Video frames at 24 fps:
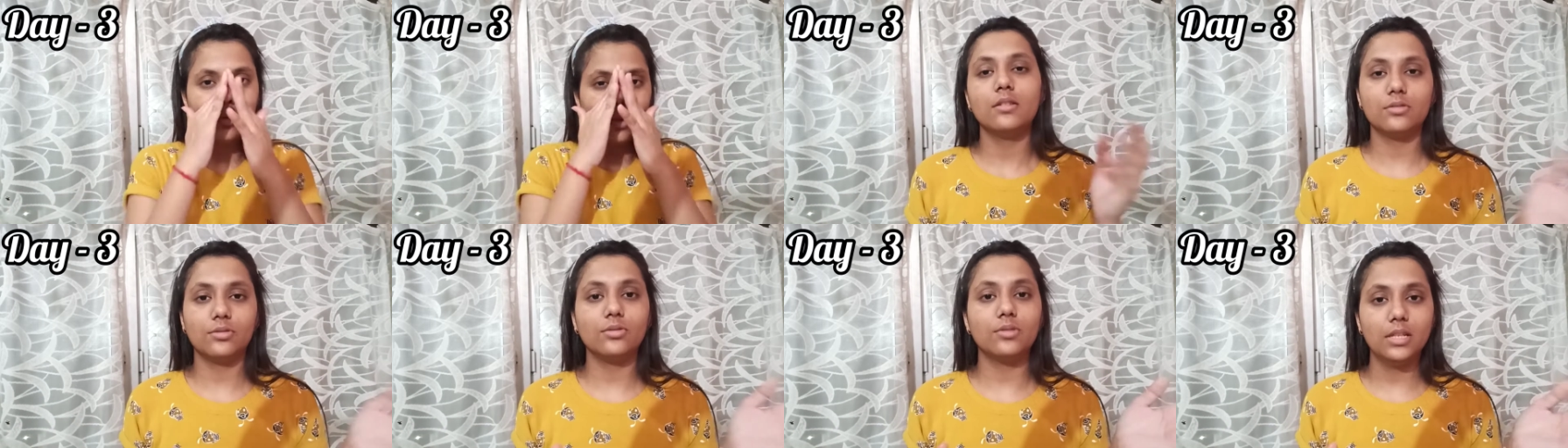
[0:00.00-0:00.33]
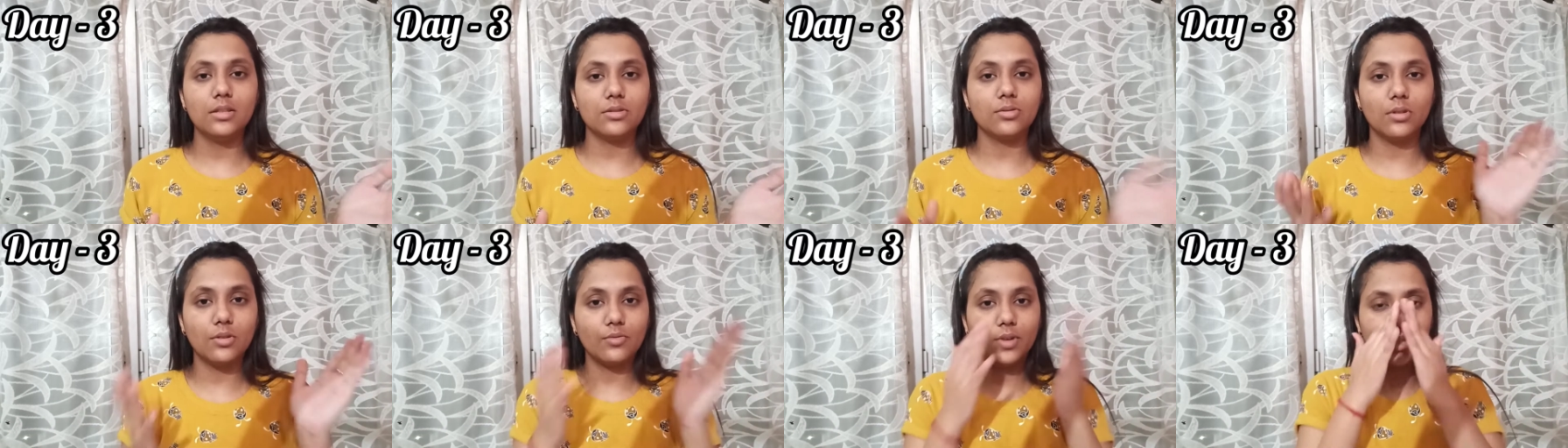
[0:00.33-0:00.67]
So this
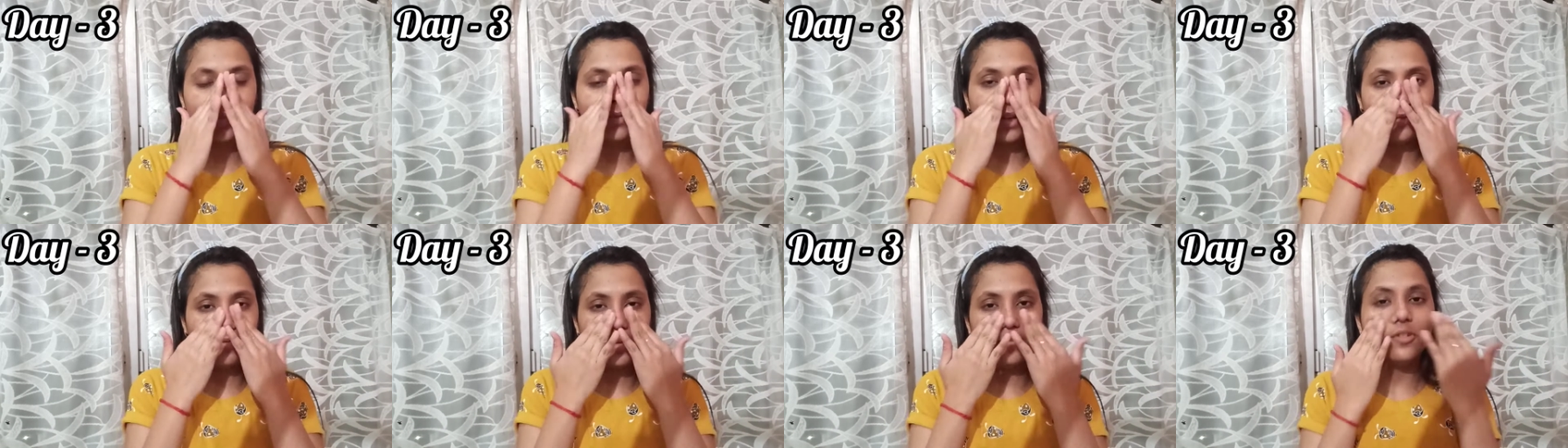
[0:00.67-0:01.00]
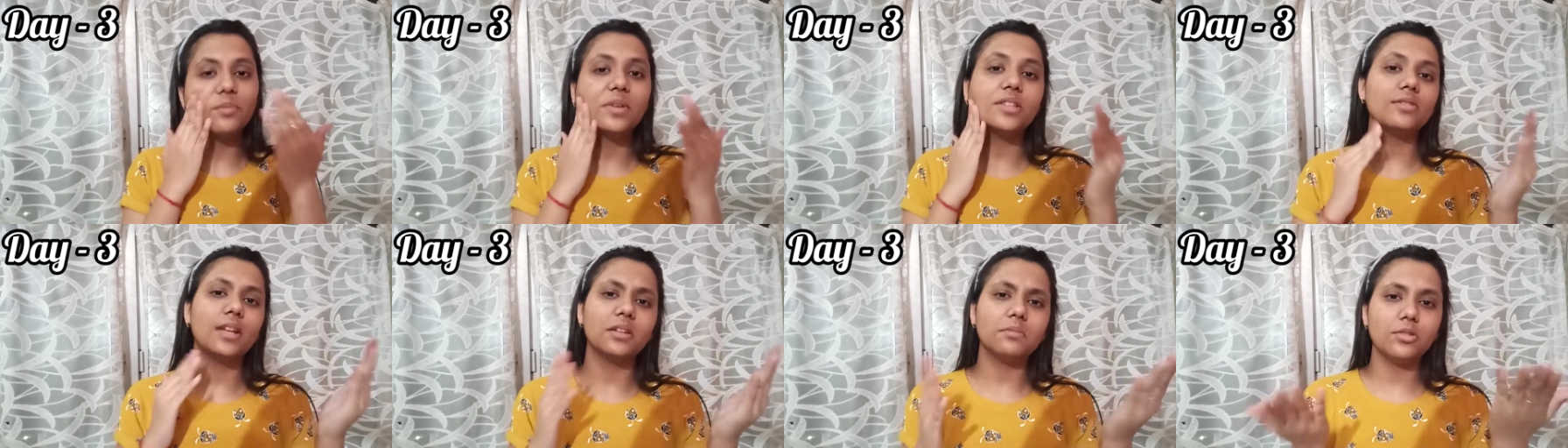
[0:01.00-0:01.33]
toner works very well for
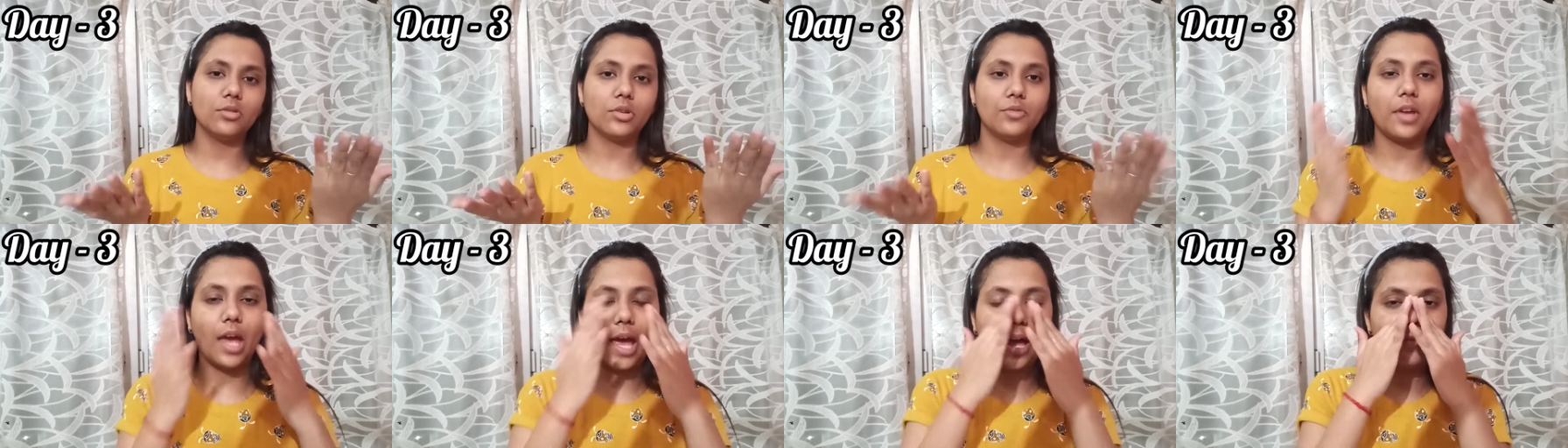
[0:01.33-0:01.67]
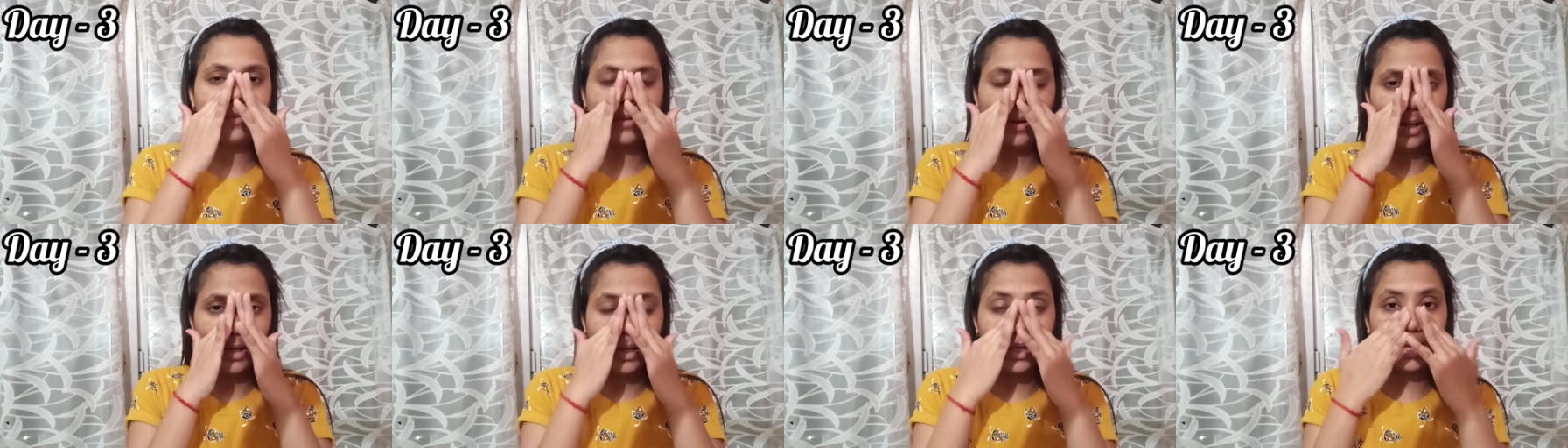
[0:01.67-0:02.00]
me, so let me know if you
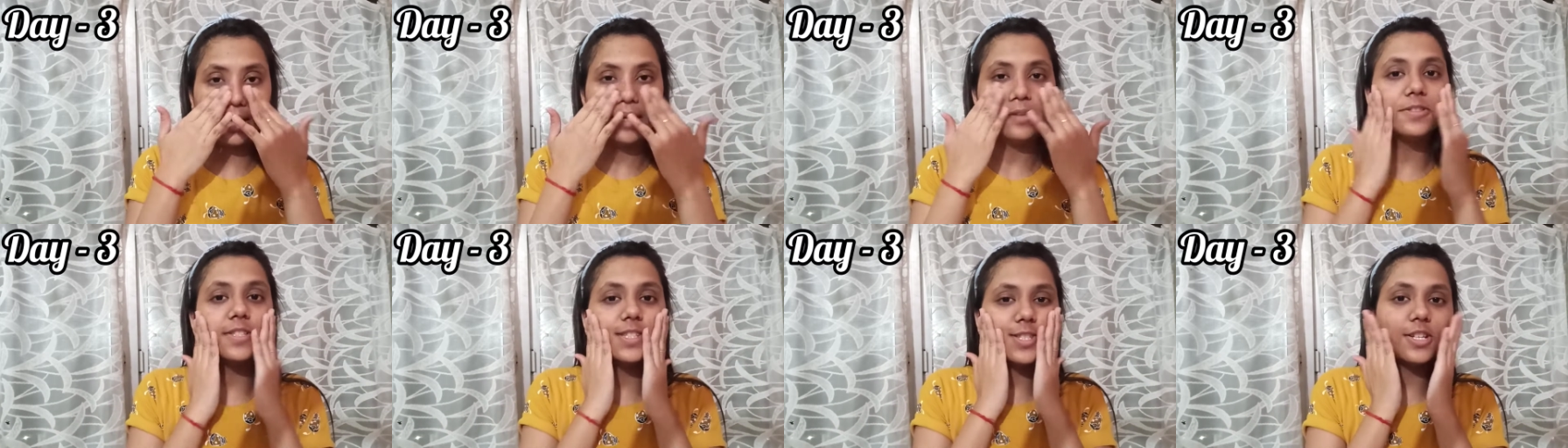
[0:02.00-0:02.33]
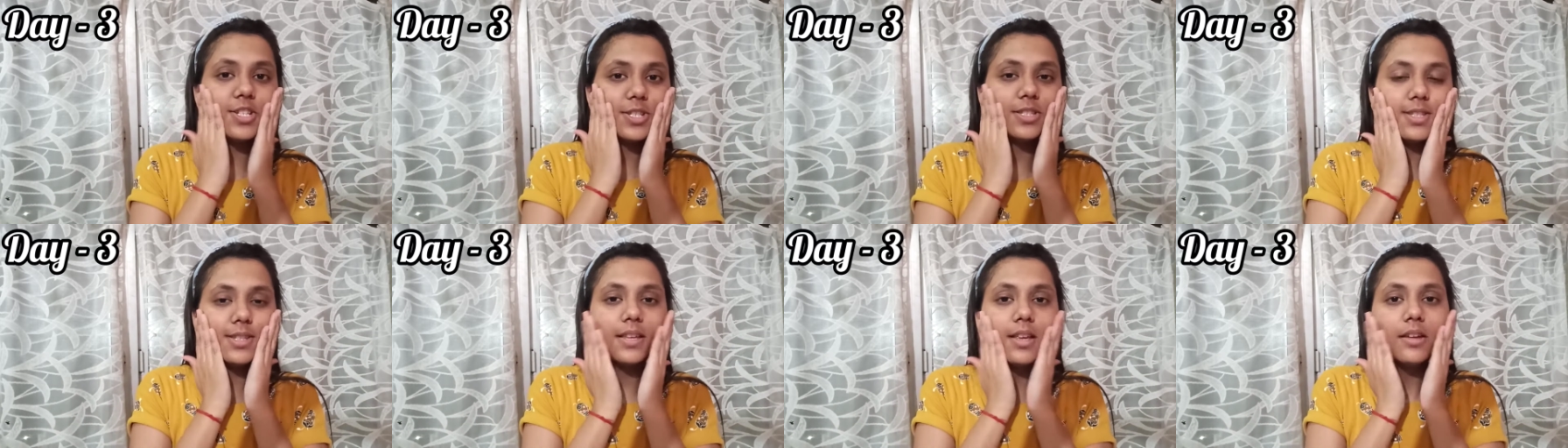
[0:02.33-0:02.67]
have like other
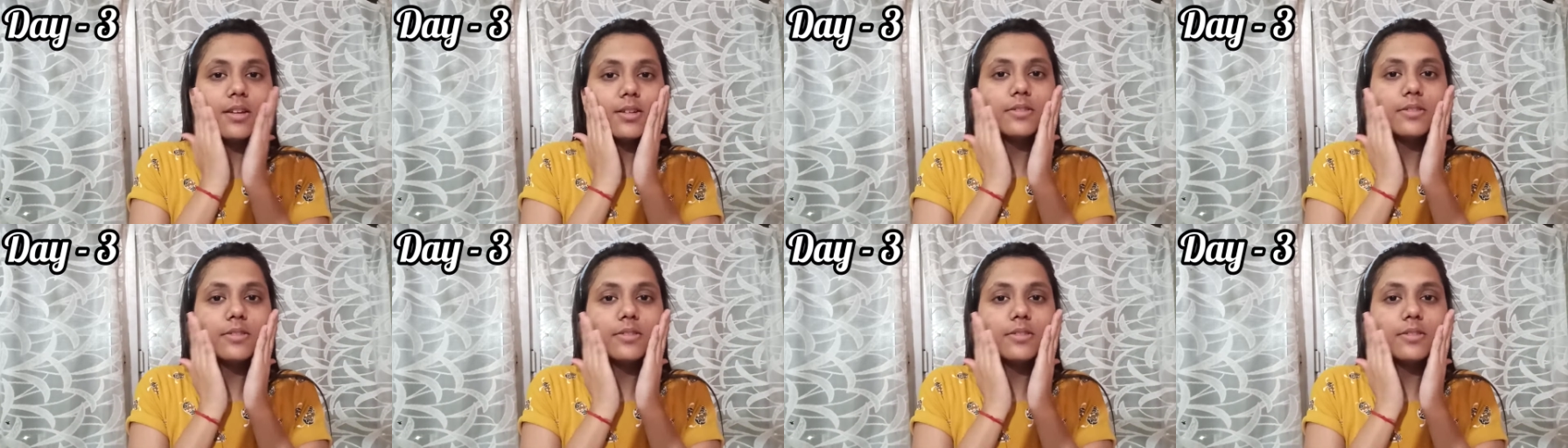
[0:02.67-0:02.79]
suggestions.